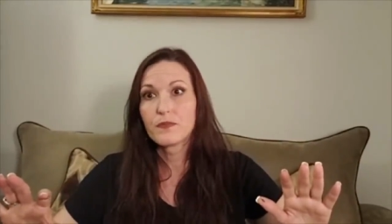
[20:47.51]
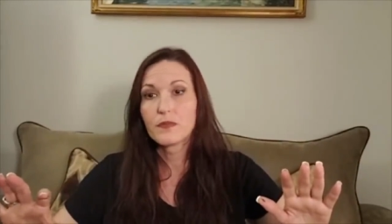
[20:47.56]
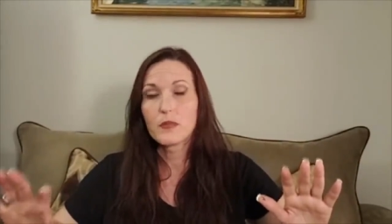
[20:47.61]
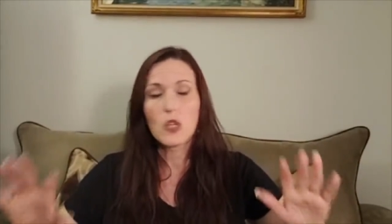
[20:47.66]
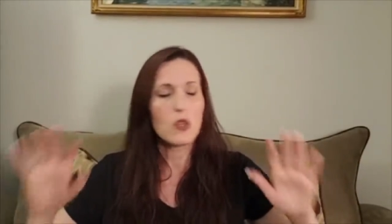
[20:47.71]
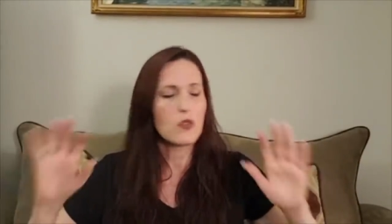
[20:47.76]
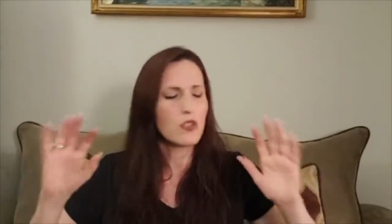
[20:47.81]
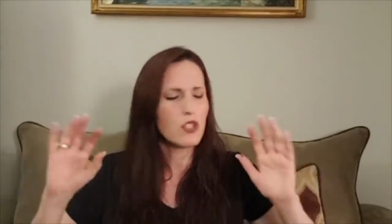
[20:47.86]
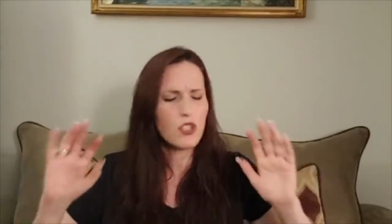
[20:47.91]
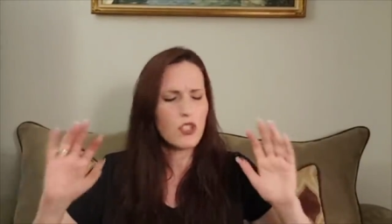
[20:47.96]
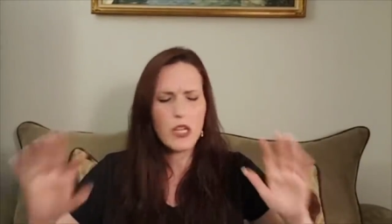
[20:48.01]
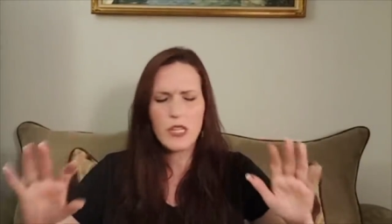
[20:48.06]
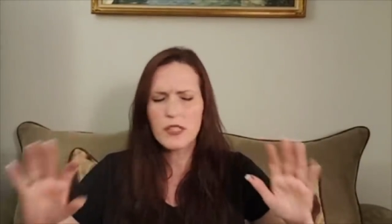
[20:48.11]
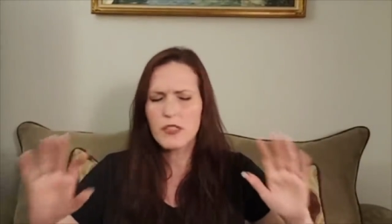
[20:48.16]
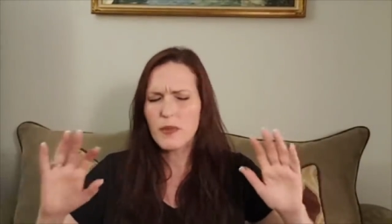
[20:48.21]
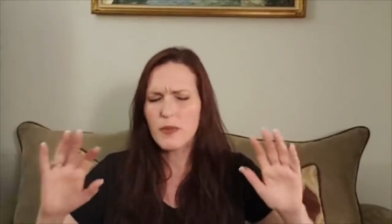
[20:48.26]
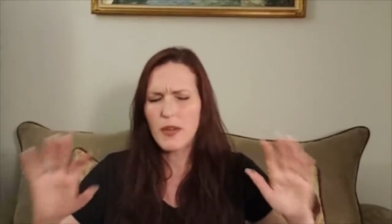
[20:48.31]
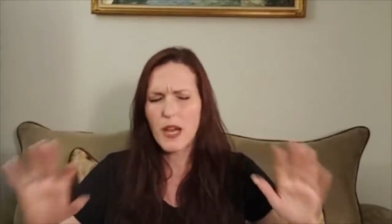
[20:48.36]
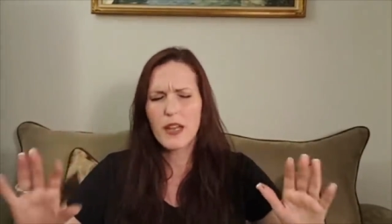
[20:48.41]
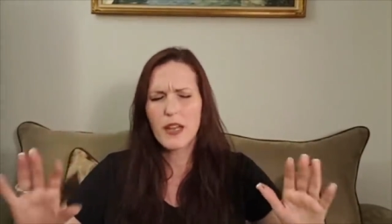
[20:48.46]
Don't stress
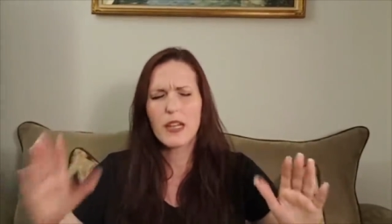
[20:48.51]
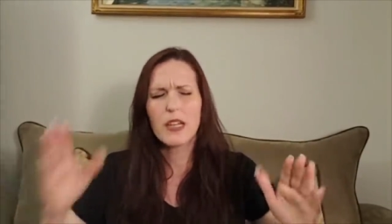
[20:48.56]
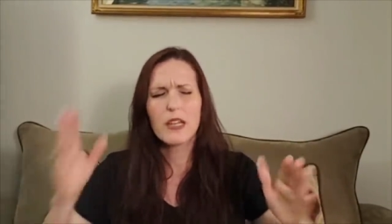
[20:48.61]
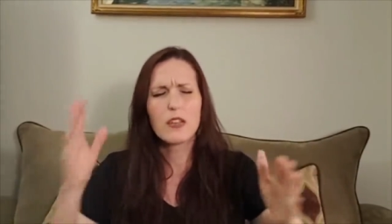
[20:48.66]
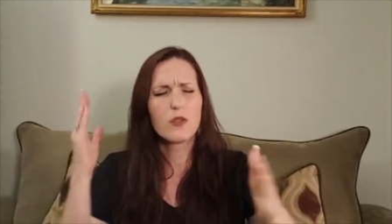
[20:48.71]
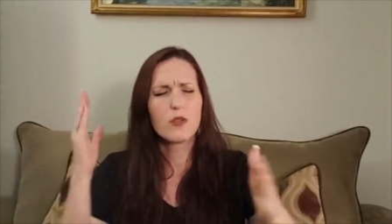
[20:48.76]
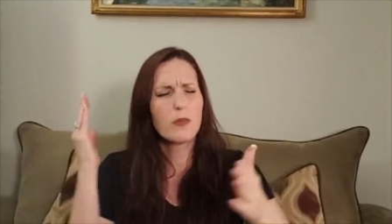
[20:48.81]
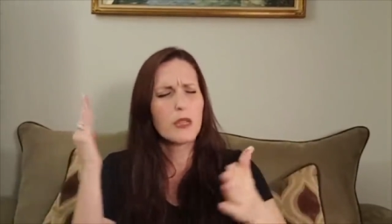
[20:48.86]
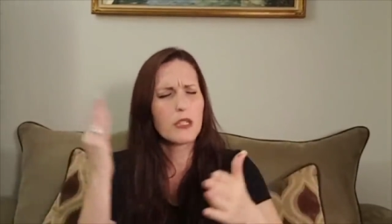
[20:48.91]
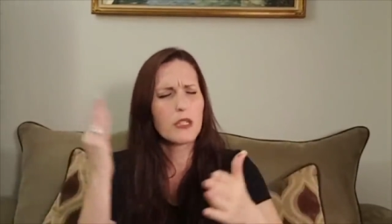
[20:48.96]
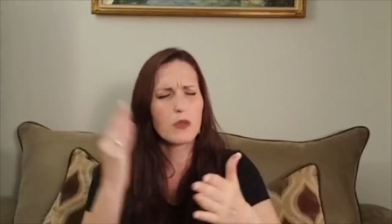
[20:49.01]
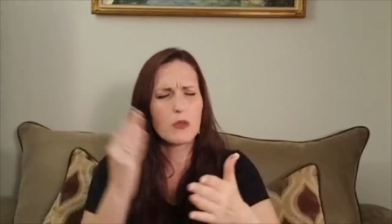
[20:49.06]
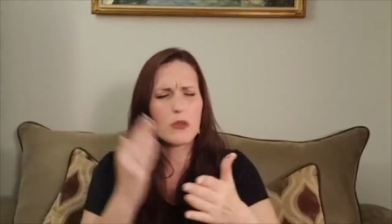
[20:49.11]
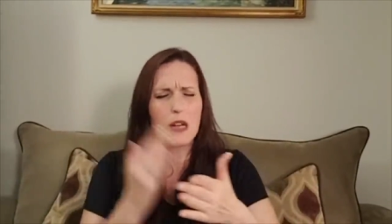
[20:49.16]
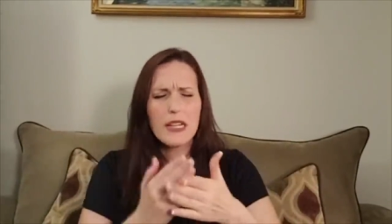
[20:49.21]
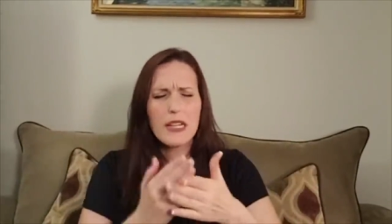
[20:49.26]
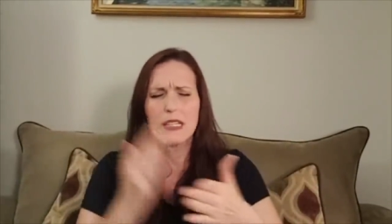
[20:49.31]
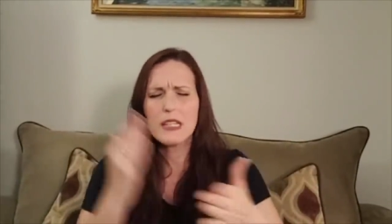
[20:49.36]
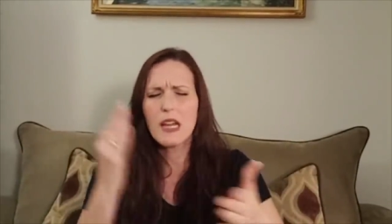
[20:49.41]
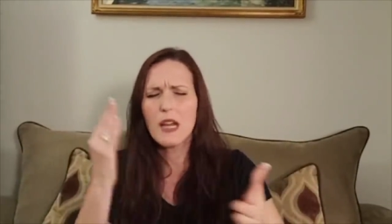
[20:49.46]
about it. It'll be the
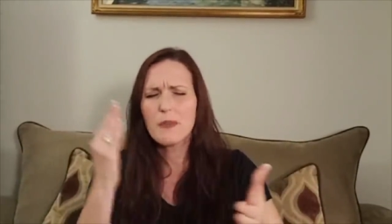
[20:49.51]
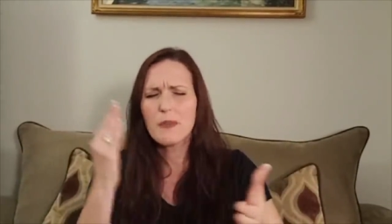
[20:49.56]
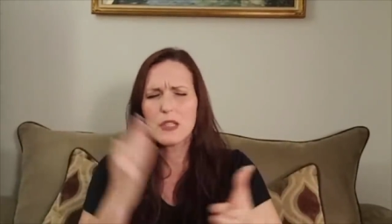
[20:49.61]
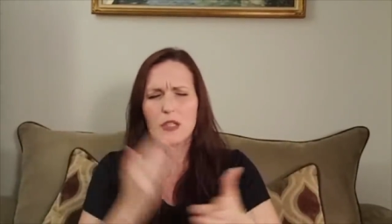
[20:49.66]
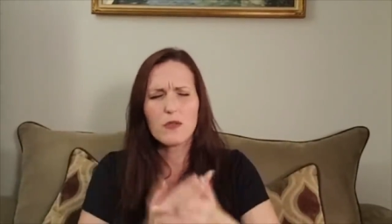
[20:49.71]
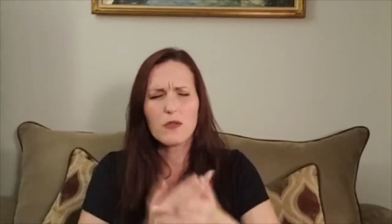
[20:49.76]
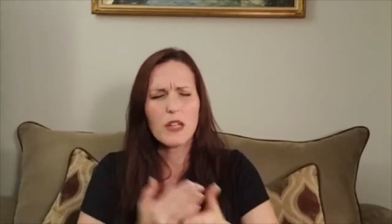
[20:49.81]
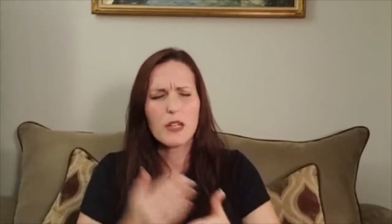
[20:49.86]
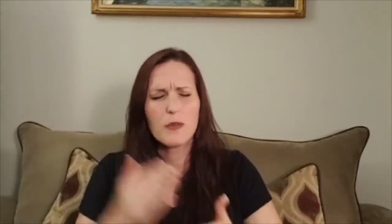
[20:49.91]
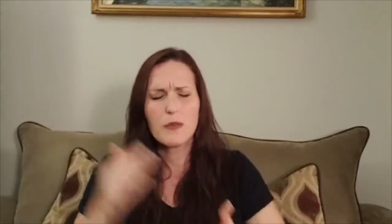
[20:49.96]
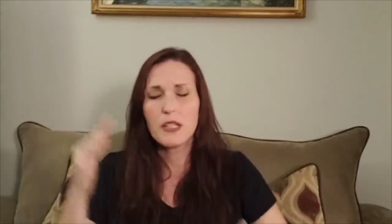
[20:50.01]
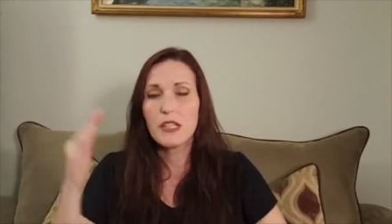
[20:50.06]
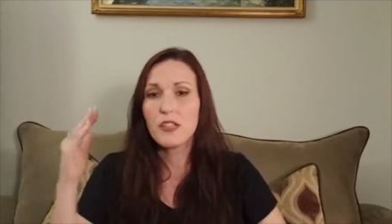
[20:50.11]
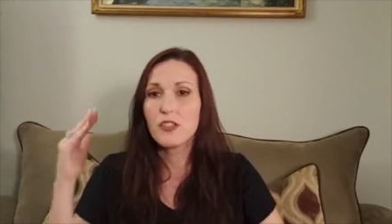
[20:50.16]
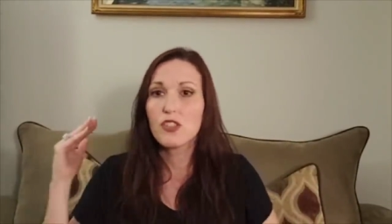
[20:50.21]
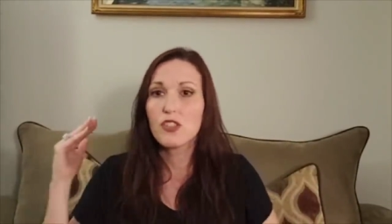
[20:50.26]
right time at the right place,